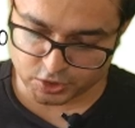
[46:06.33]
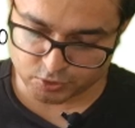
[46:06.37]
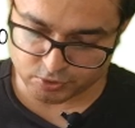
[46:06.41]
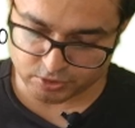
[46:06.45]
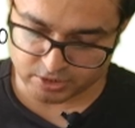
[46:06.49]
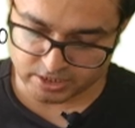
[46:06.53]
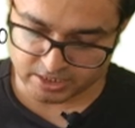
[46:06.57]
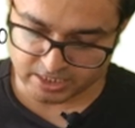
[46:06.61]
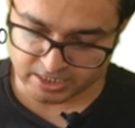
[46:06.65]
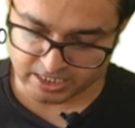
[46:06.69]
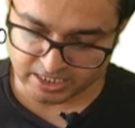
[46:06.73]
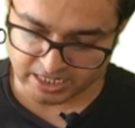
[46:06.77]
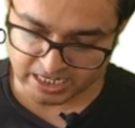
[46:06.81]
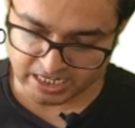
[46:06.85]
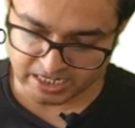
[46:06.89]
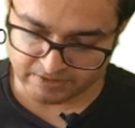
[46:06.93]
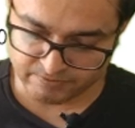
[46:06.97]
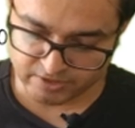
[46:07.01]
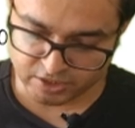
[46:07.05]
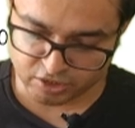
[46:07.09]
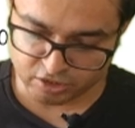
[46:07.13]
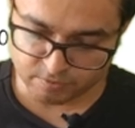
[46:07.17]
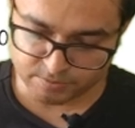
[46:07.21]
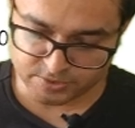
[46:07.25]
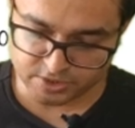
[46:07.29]

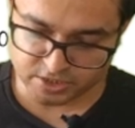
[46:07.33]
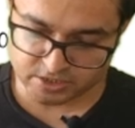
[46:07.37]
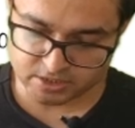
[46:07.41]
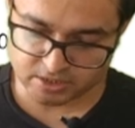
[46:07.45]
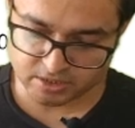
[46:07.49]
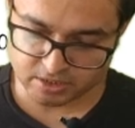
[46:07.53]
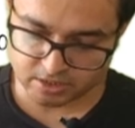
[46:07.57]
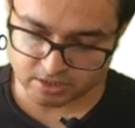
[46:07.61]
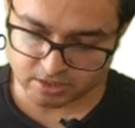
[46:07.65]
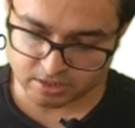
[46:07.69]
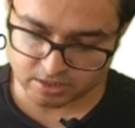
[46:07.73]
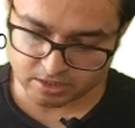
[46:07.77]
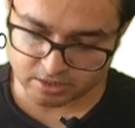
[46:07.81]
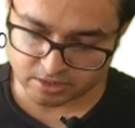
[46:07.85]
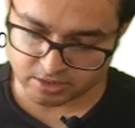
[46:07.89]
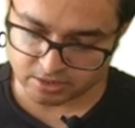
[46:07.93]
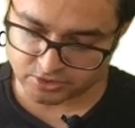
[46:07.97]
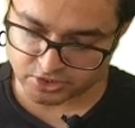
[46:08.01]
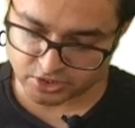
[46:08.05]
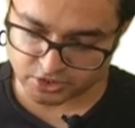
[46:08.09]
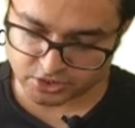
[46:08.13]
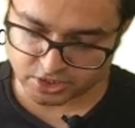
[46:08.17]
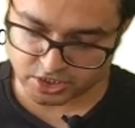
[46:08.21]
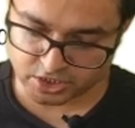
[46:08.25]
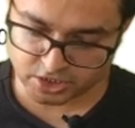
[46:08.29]
28 week of
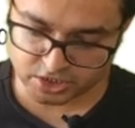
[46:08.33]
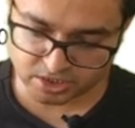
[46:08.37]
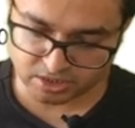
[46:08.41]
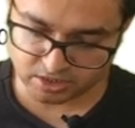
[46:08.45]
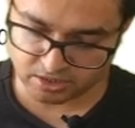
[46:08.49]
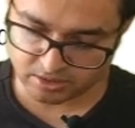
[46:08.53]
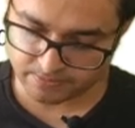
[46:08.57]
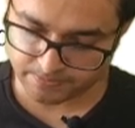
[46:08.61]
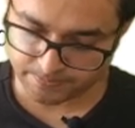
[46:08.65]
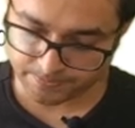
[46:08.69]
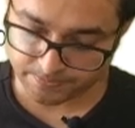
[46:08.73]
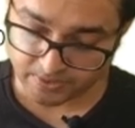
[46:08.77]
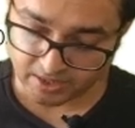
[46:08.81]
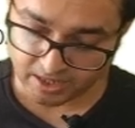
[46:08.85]
gestation.